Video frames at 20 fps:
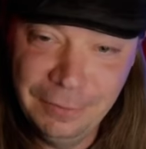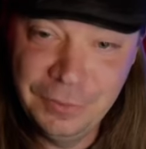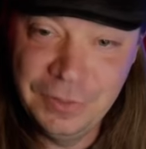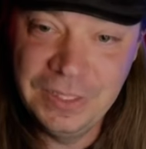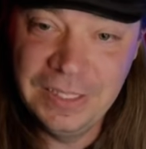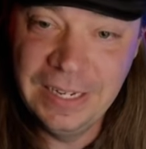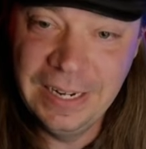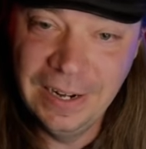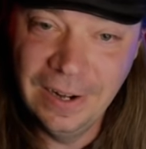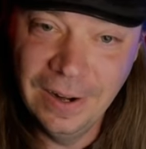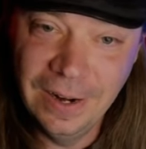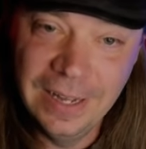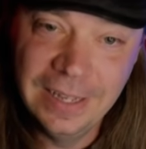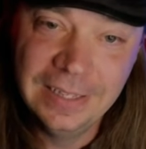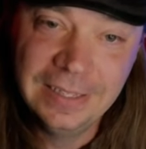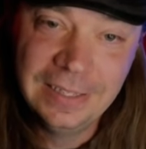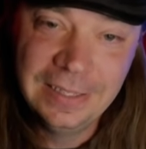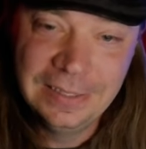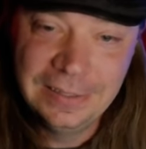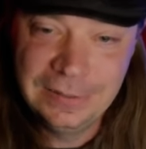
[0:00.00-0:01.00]
to hear it.
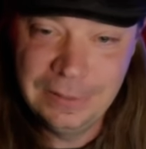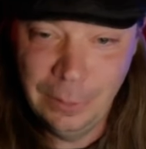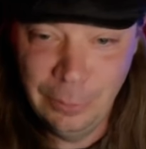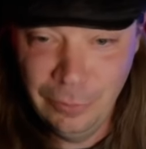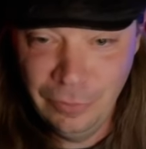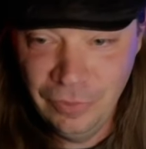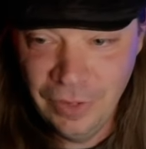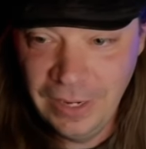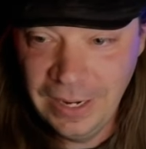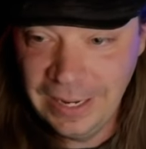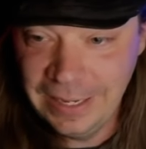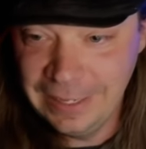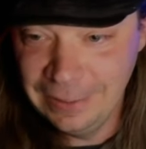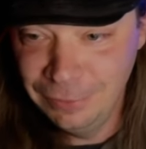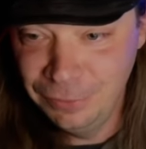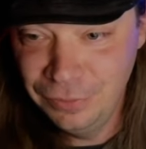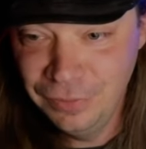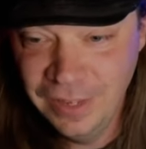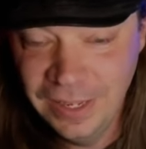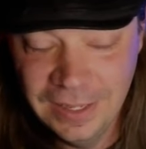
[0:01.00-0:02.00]
Some of it I can
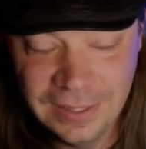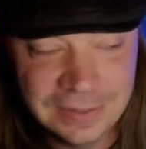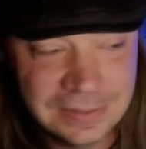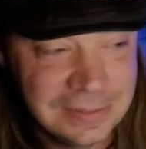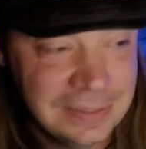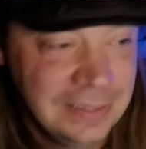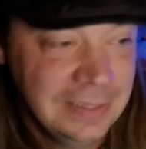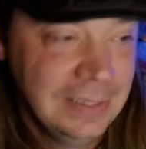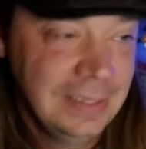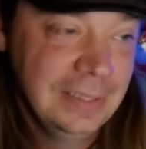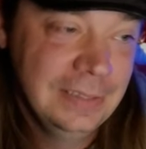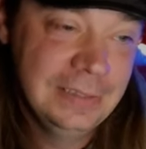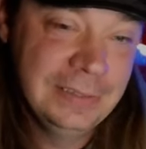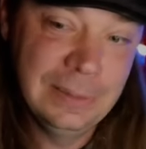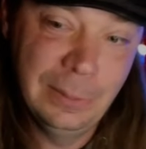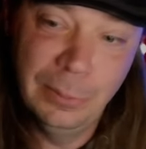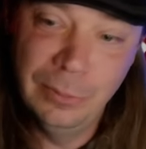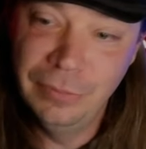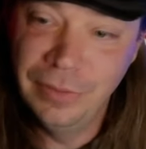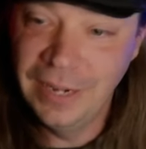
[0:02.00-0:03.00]
fix.
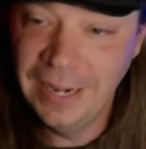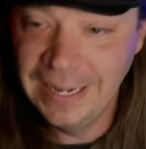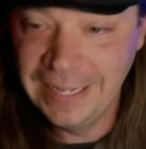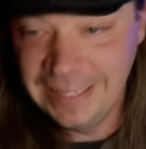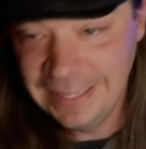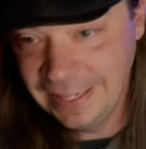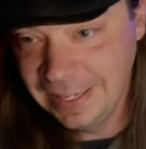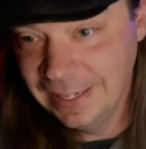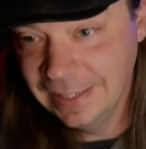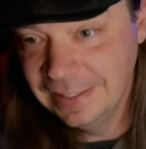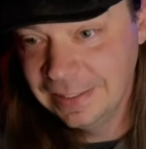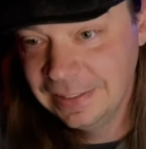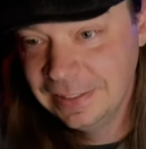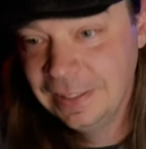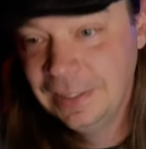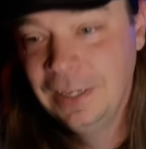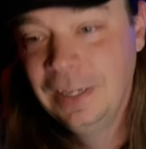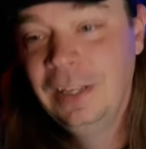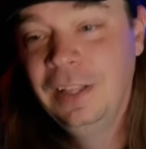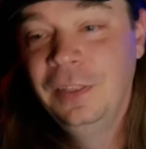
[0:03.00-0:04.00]
Some of it I can't.
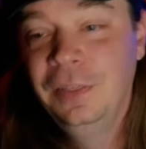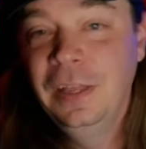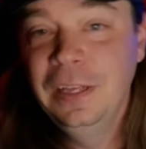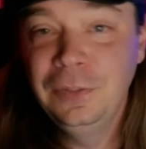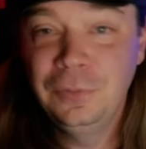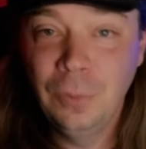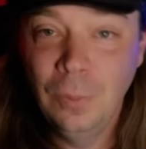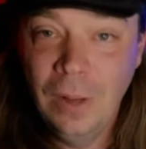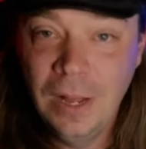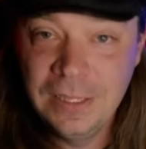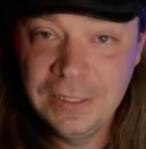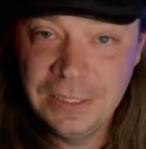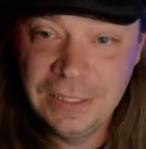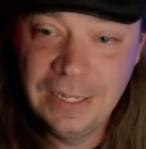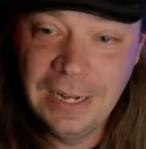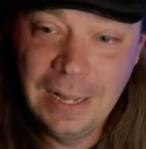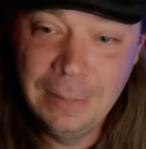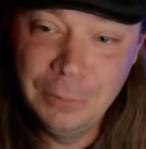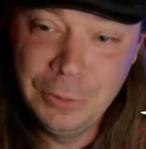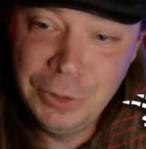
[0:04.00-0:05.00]
Thanks for
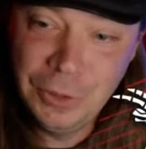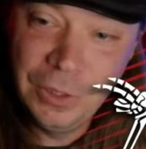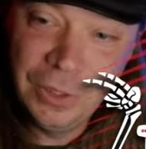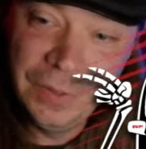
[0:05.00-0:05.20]
watching. I'm Judah.